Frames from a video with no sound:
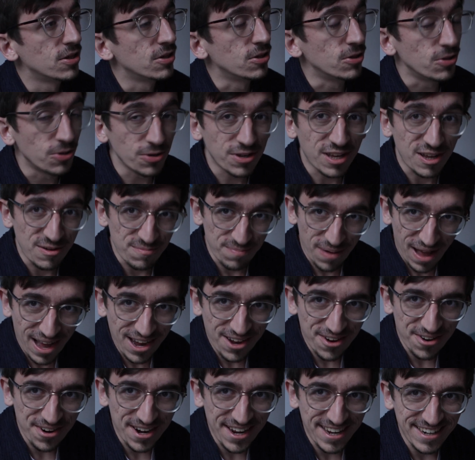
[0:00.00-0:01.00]
Looking
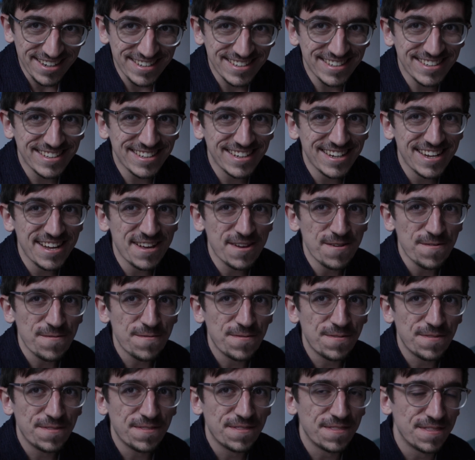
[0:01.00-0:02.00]
back on it,
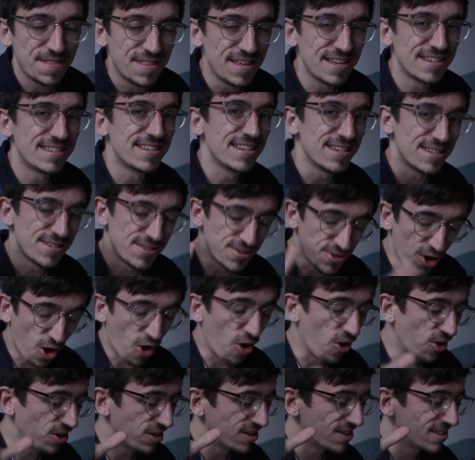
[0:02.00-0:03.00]
this is
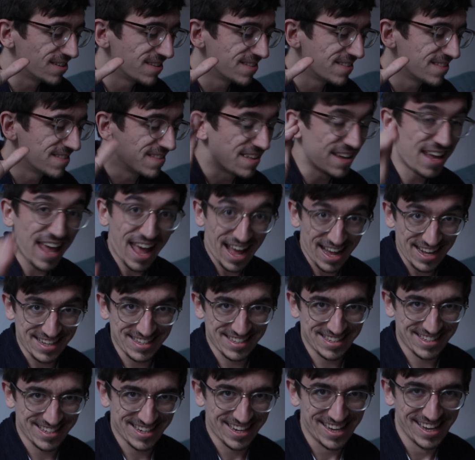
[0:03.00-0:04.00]
not the
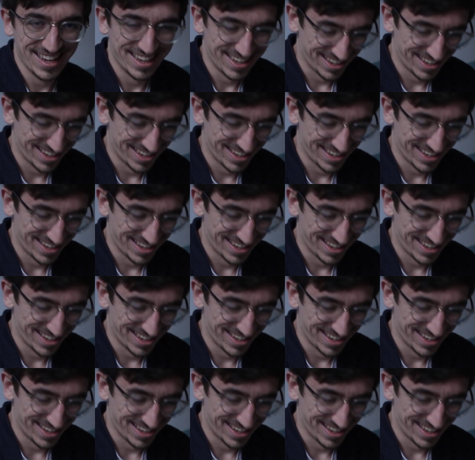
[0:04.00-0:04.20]
case.